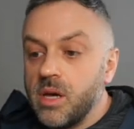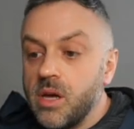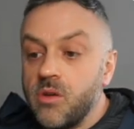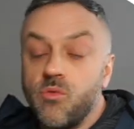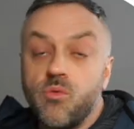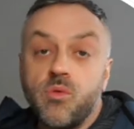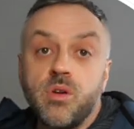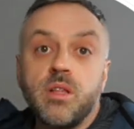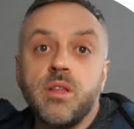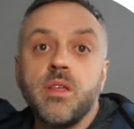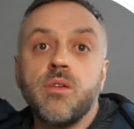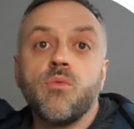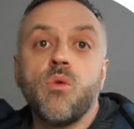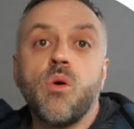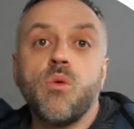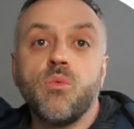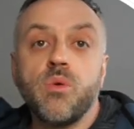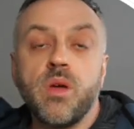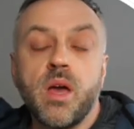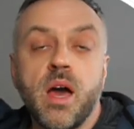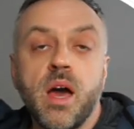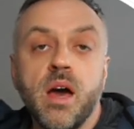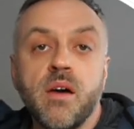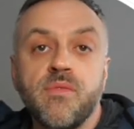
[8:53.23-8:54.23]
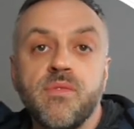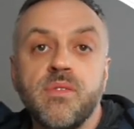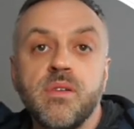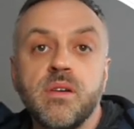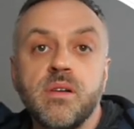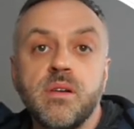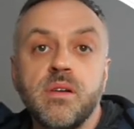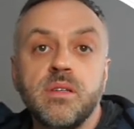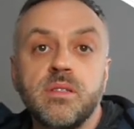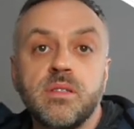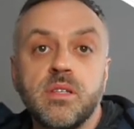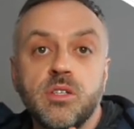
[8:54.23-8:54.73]
And really what we have
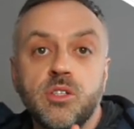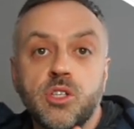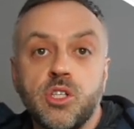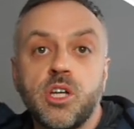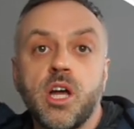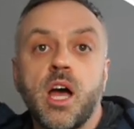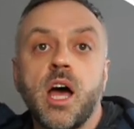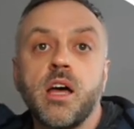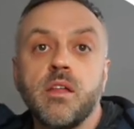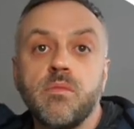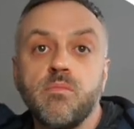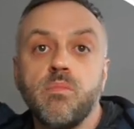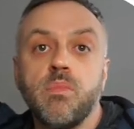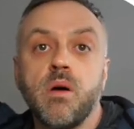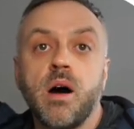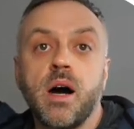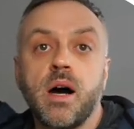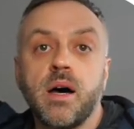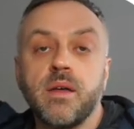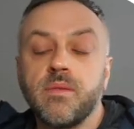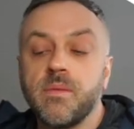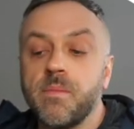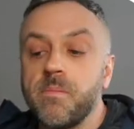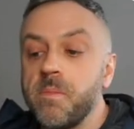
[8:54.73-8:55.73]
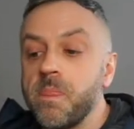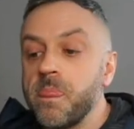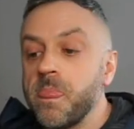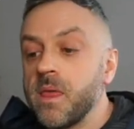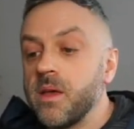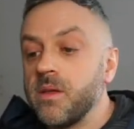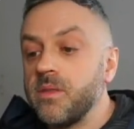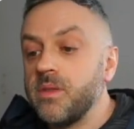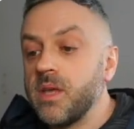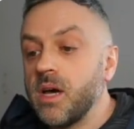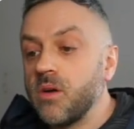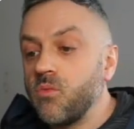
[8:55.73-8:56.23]
here is a chat bot
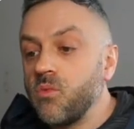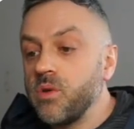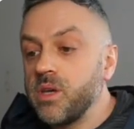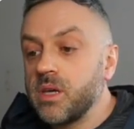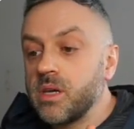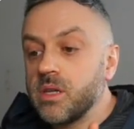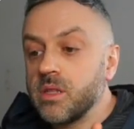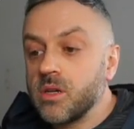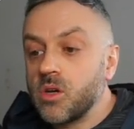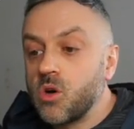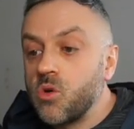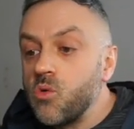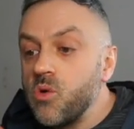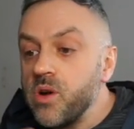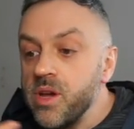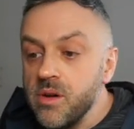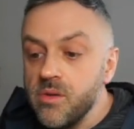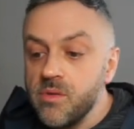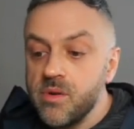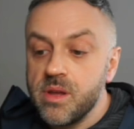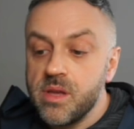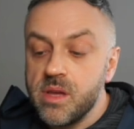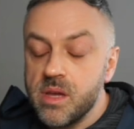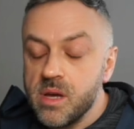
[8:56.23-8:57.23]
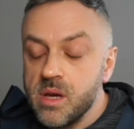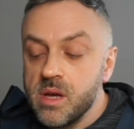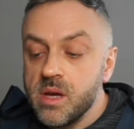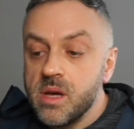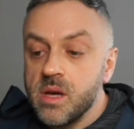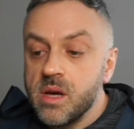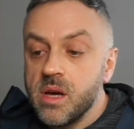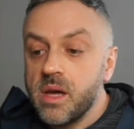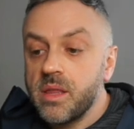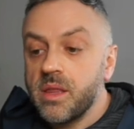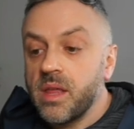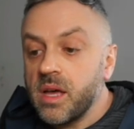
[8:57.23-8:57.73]
that we can query
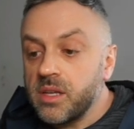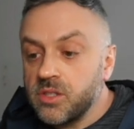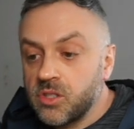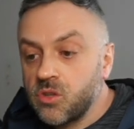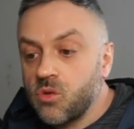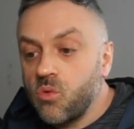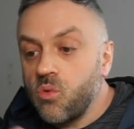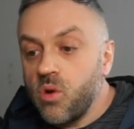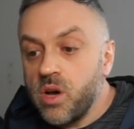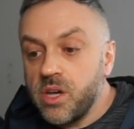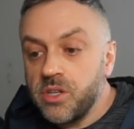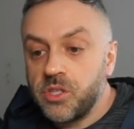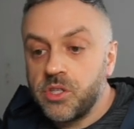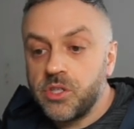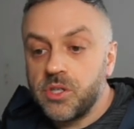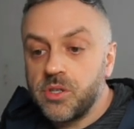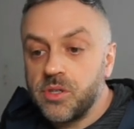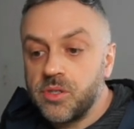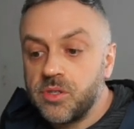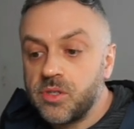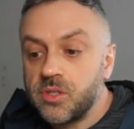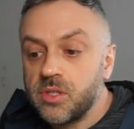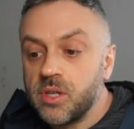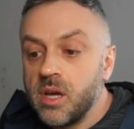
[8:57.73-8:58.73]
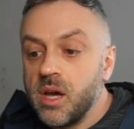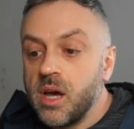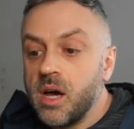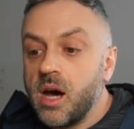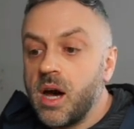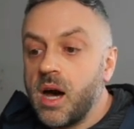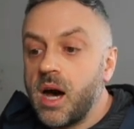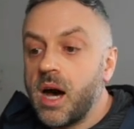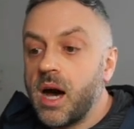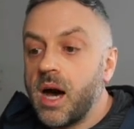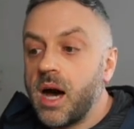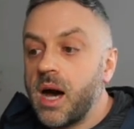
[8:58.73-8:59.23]
and ask questions
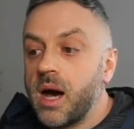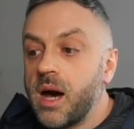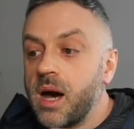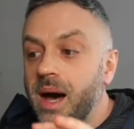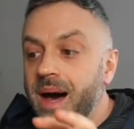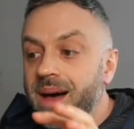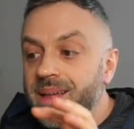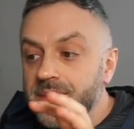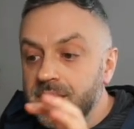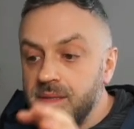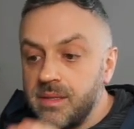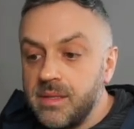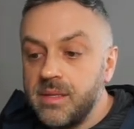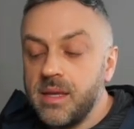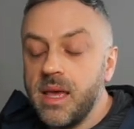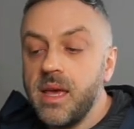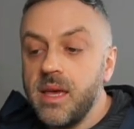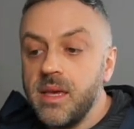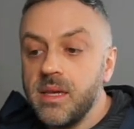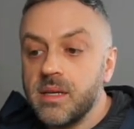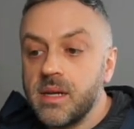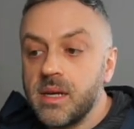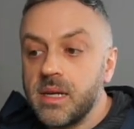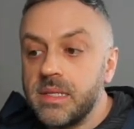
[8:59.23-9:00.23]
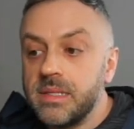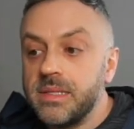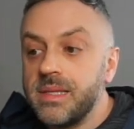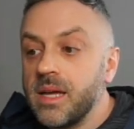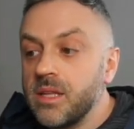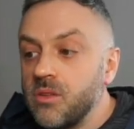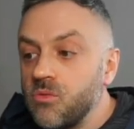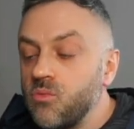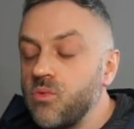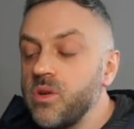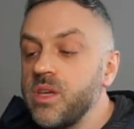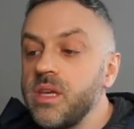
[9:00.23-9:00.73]
on data
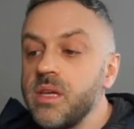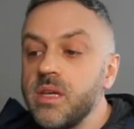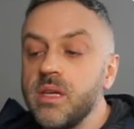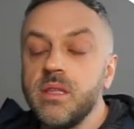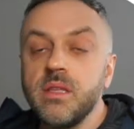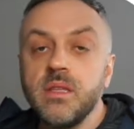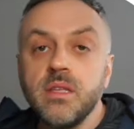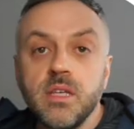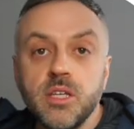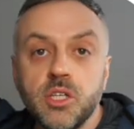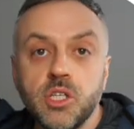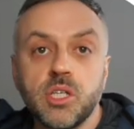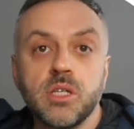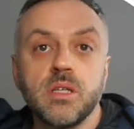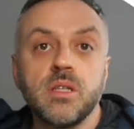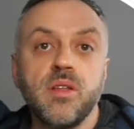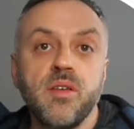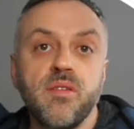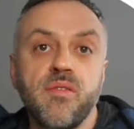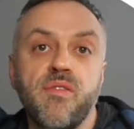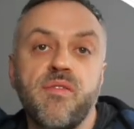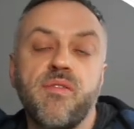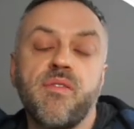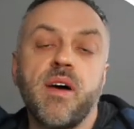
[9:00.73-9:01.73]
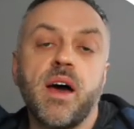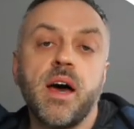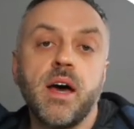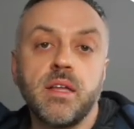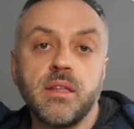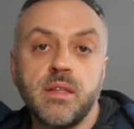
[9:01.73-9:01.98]
that we initially fed